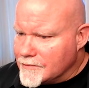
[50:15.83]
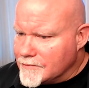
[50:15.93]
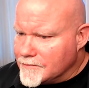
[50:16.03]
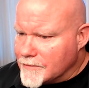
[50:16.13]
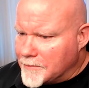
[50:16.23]

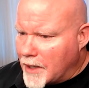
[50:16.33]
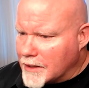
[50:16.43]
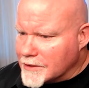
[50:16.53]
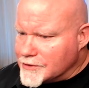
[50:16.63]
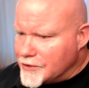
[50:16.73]
The
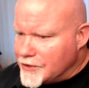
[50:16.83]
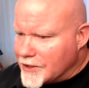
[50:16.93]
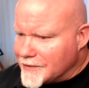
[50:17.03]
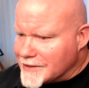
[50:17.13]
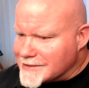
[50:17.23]
Boglin, dude, you
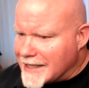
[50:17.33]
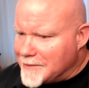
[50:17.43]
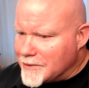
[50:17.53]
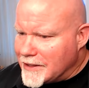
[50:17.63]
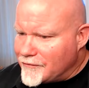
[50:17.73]
got this.
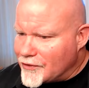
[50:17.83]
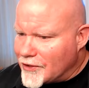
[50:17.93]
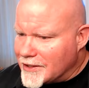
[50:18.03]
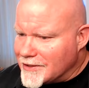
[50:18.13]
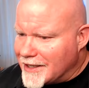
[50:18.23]
Can't believe you're
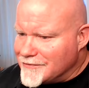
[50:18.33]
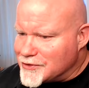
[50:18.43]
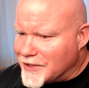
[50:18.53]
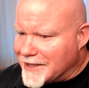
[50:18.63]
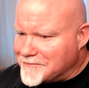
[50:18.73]
on a live
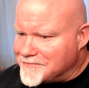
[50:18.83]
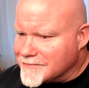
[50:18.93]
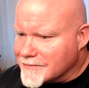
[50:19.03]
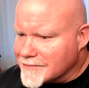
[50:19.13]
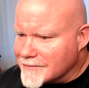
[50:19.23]
stream.
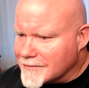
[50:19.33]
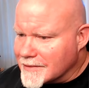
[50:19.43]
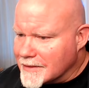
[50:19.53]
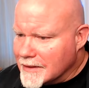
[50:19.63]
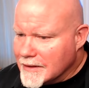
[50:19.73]

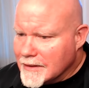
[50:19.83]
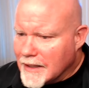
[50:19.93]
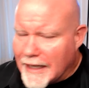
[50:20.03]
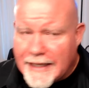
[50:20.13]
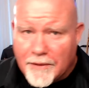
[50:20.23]

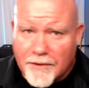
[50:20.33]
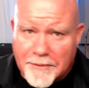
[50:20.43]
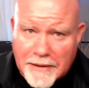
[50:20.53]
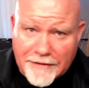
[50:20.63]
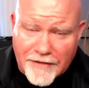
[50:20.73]
I can't really
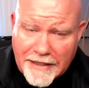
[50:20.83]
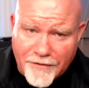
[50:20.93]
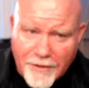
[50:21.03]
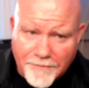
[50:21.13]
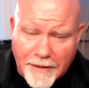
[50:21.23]
believe it
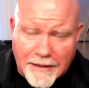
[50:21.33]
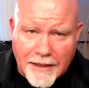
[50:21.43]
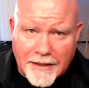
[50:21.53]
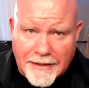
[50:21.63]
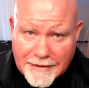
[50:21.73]
either,
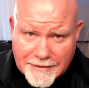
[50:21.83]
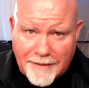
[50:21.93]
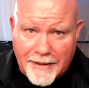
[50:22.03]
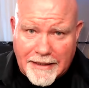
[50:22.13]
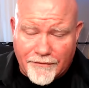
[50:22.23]
but next
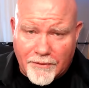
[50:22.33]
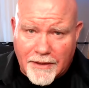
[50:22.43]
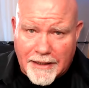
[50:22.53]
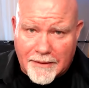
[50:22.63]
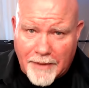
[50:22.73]
time I definitely want
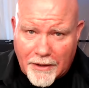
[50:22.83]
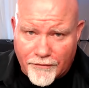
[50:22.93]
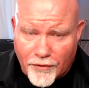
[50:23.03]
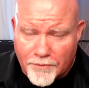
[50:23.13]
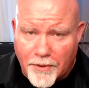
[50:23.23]
to get a
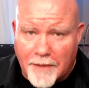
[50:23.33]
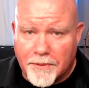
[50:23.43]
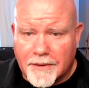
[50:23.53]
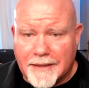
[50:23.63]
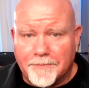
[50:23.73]
microphone
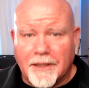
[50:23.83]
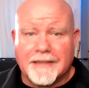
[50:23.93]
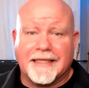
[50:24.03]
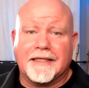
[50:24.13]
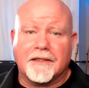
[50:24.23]
properly
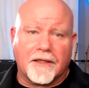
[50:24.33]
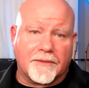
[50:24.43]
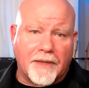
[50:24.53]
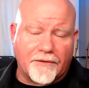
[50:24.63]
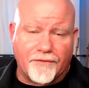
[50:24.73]
plugged in and not the
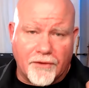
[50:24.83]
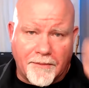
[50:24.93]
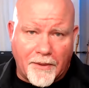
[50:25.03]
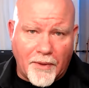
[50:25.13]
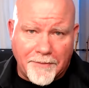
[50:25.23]
microphone on
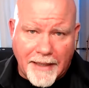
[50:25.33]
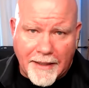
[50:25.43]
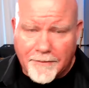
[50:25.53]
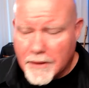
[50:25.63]
my webcam.